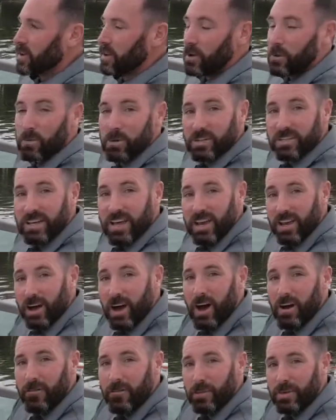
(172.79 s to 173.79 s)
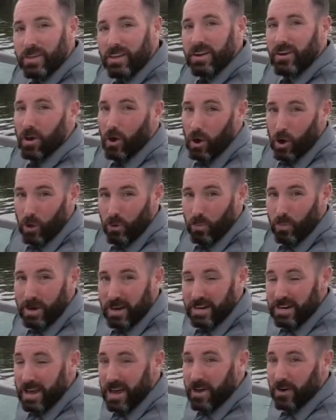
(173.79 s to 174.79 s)
You want to take off with it all the
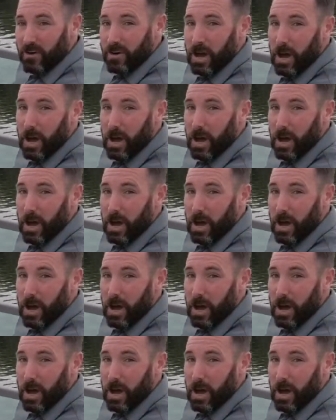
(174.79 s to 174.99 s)
way down.